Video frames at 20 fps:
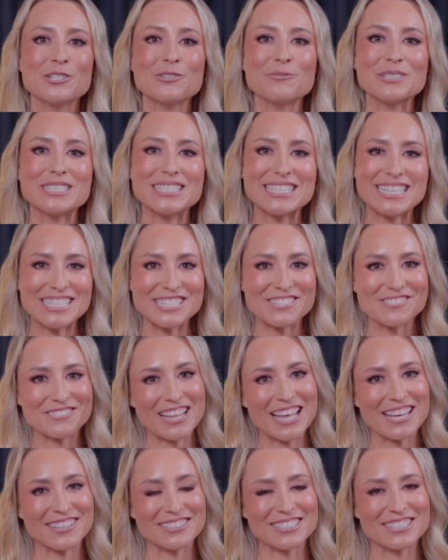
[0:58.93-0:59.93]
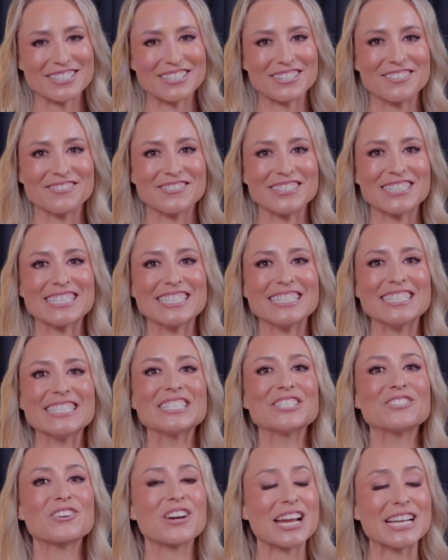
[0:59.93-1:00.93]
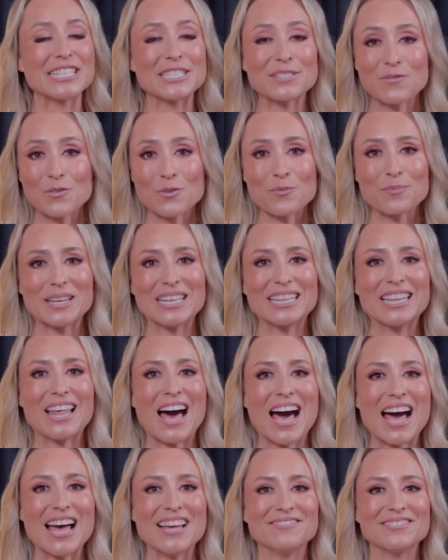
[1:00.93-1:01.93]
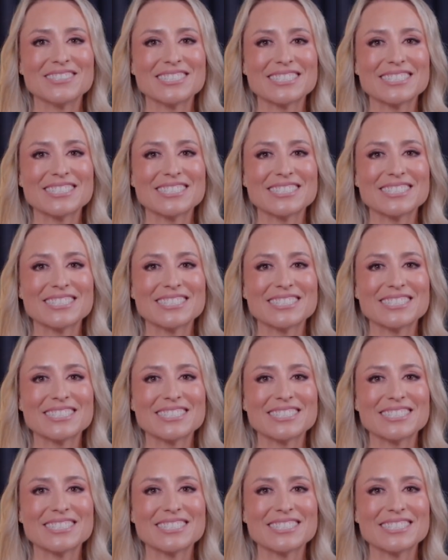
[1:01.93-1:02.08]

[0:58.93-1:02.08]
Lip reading: to essential health services, transforming lives.